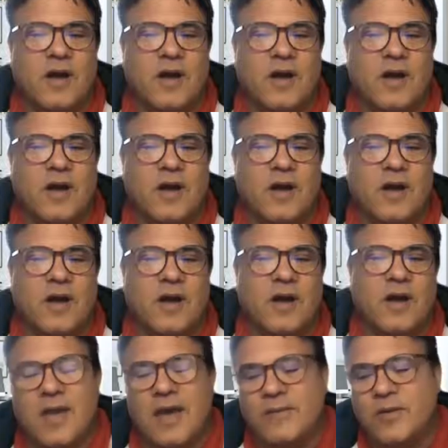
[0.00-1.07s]
it out.
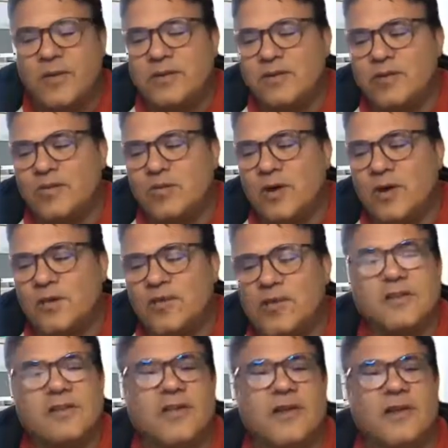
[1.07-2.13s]
Be happy to uh,
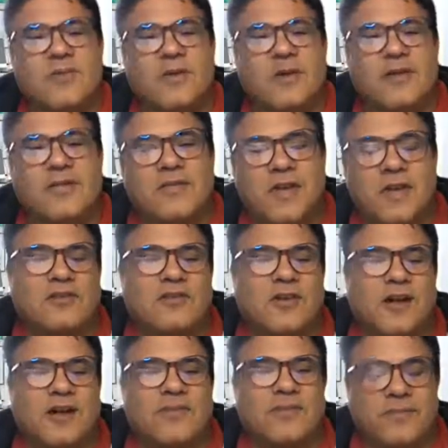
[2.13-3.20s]
talk to anybody. Thanks,
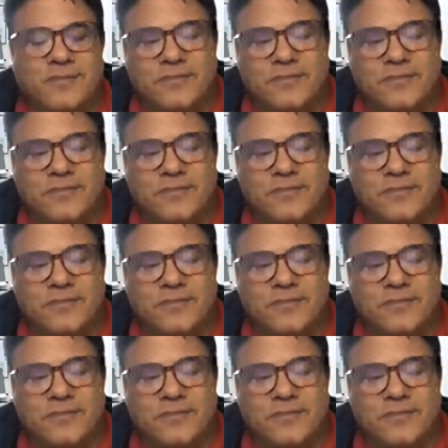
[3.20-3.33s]
Kyle.